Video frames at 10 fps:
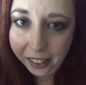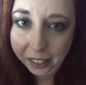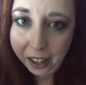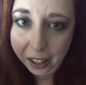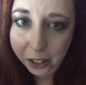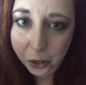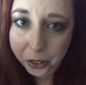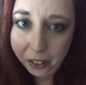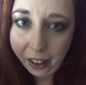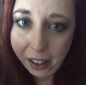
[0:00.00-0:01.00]
they're not
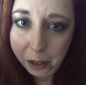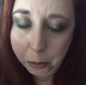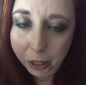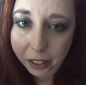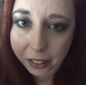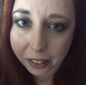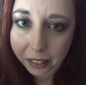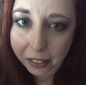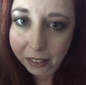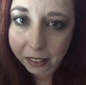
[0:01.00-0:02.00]
used to that. But
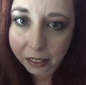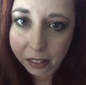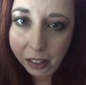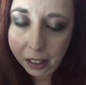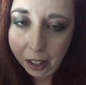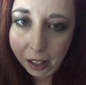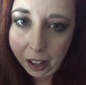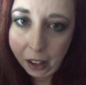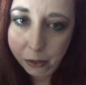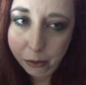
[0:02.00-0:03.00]

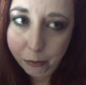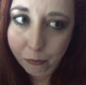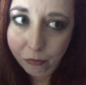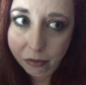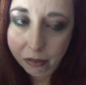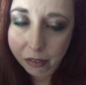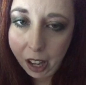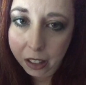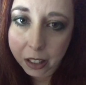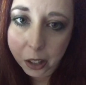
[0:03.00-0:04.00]
I've
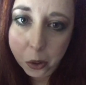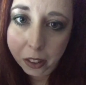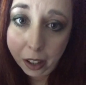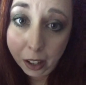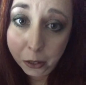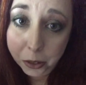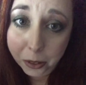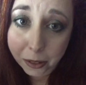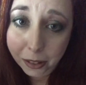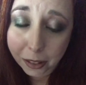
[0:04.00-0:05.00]
had to deal with that ever
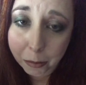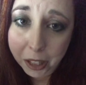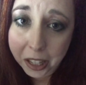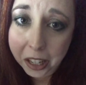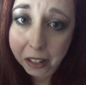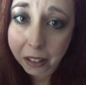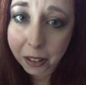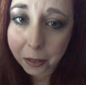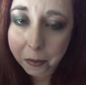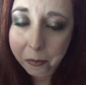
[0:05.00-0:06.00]
since my
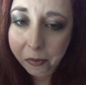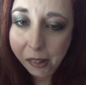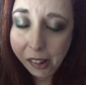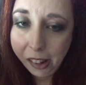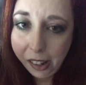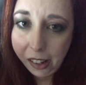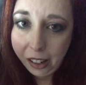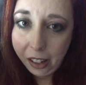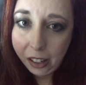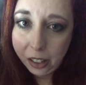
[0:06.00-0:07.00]
teens.
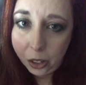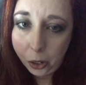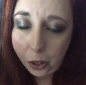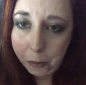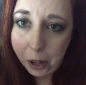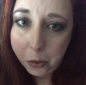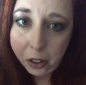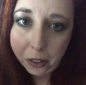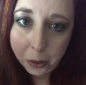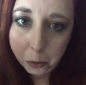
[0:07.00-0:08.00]
So I'm not
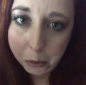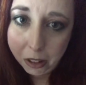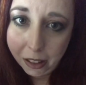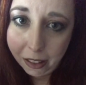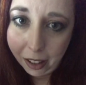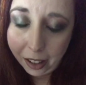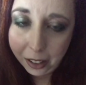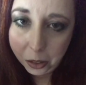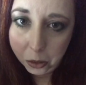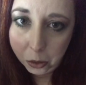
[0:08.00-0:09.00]
one of these women
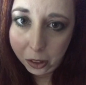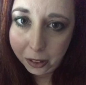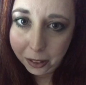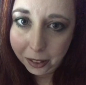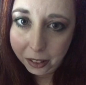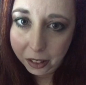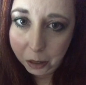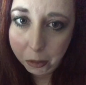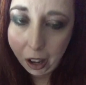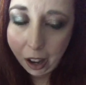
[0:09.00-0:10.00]
that wants
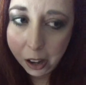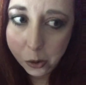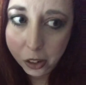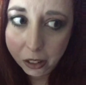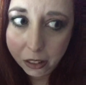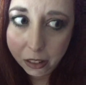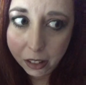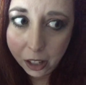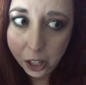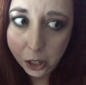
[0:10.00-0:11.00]
some guy with
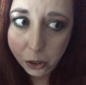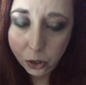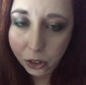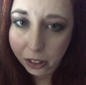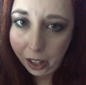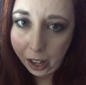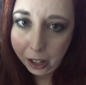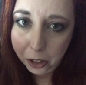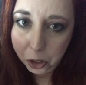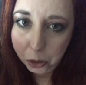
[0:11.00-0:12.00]
a huge
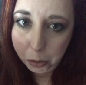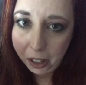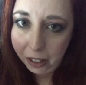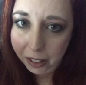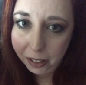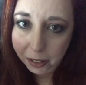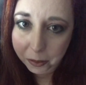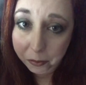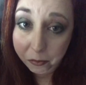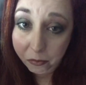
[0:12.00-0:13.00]
8-inch penis.
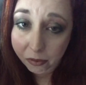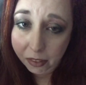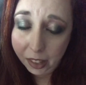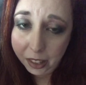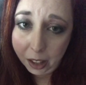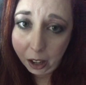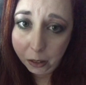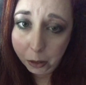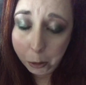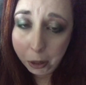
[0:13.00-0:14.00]
It's not
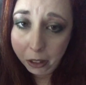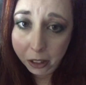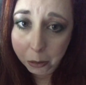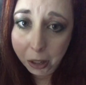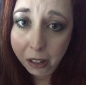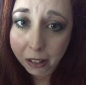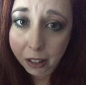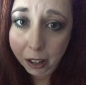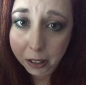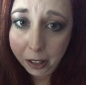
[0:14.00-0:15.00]
appealing to me. It's
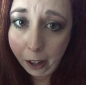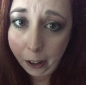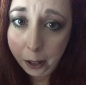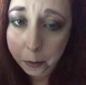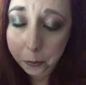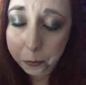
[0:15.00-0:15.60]
kind of scary.